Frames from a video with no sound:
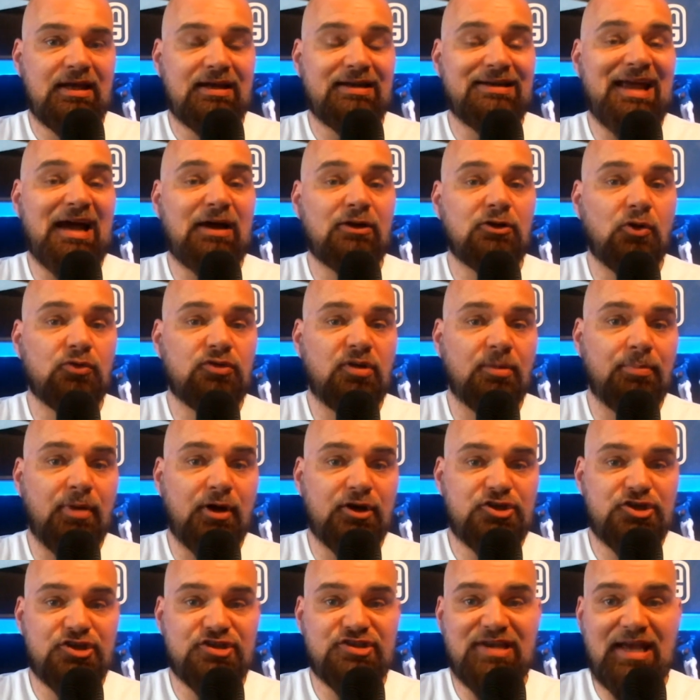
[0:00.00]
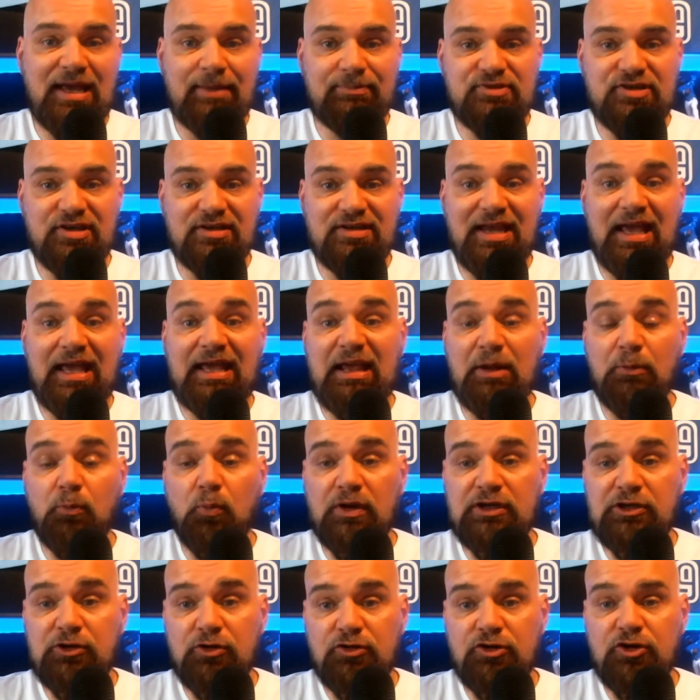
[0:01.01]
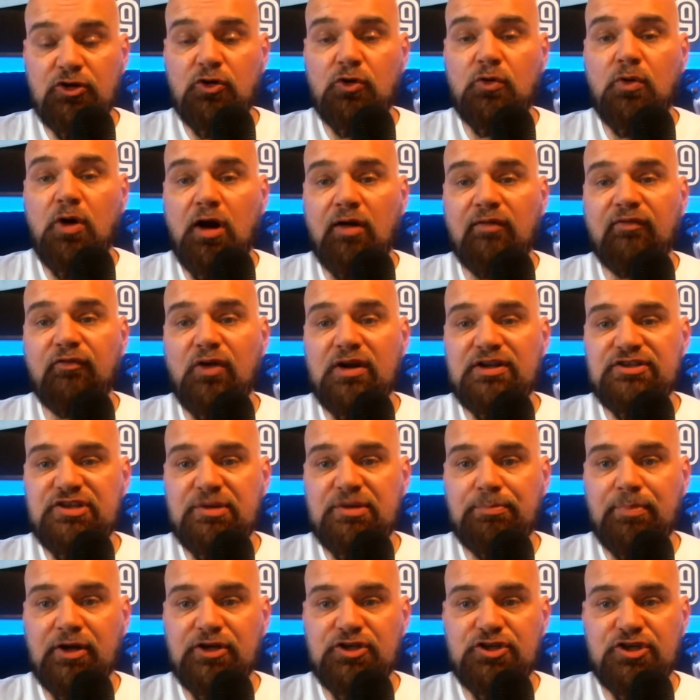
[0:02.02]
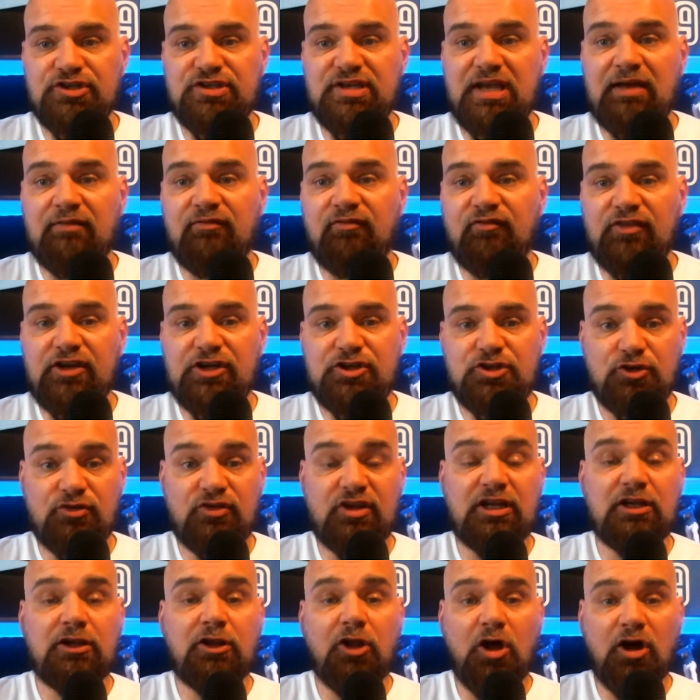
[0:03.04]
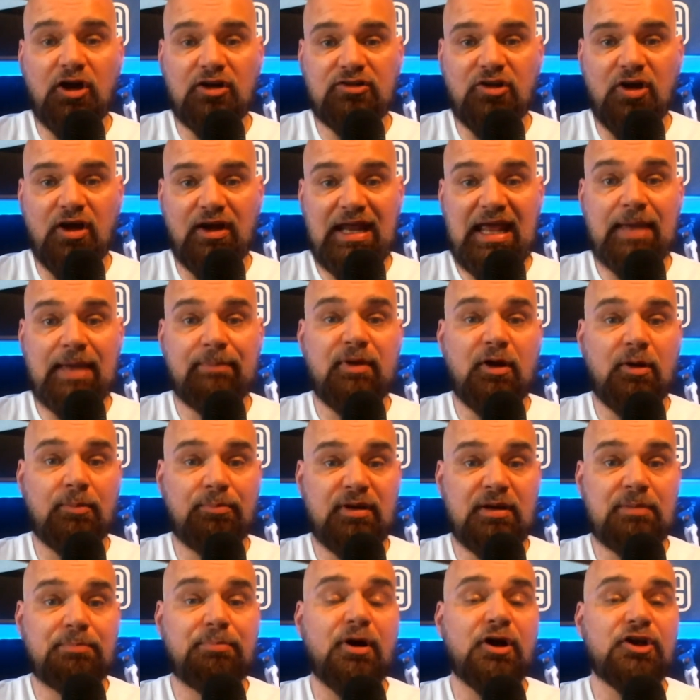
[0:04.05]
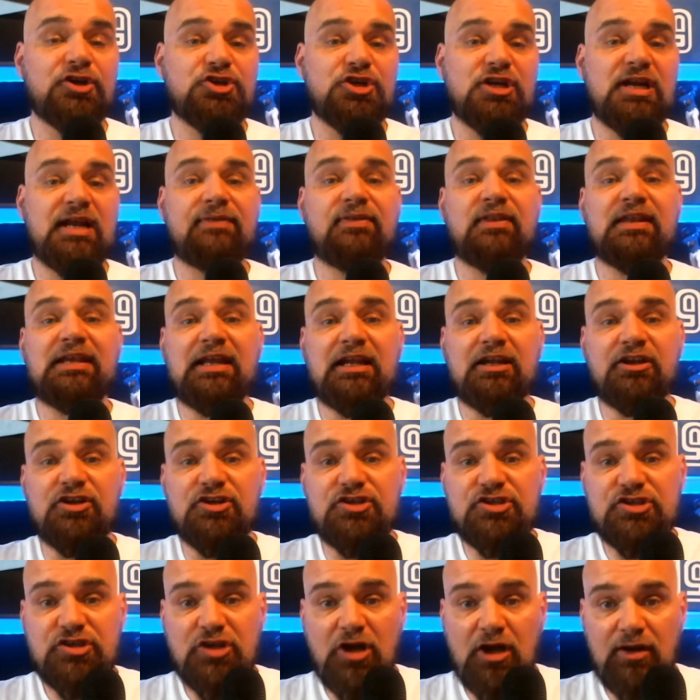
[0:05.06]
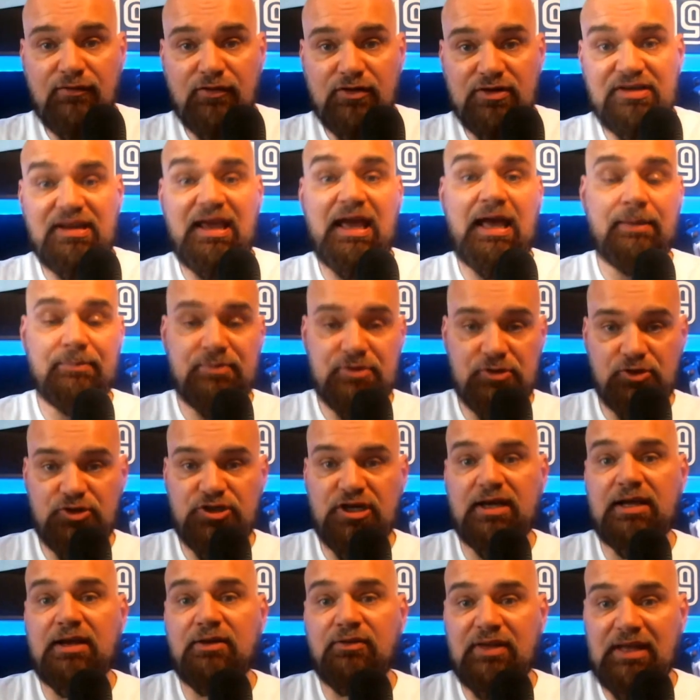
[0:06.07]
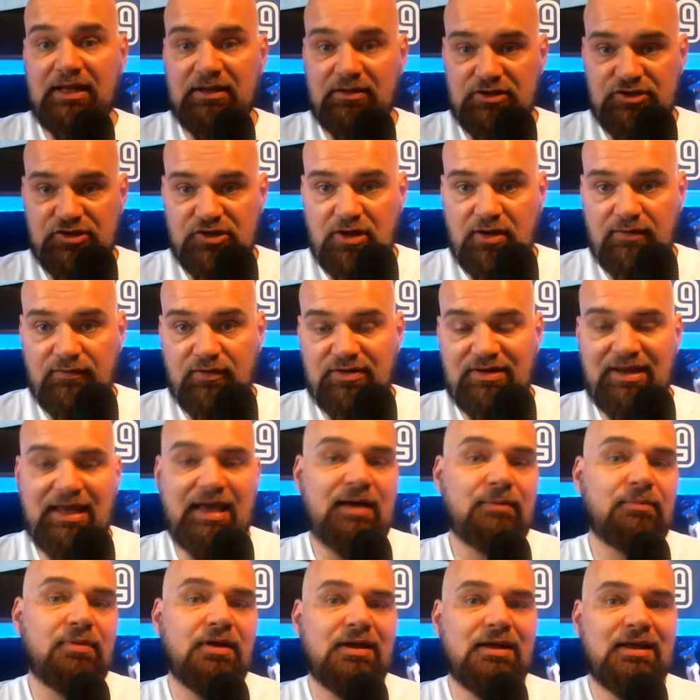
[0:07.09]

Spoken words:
Download the Bunches app today, and when you do, our friends at Bunches have featured the Locked On MLB Bunch in the Discover tab. So check out that Discover tab.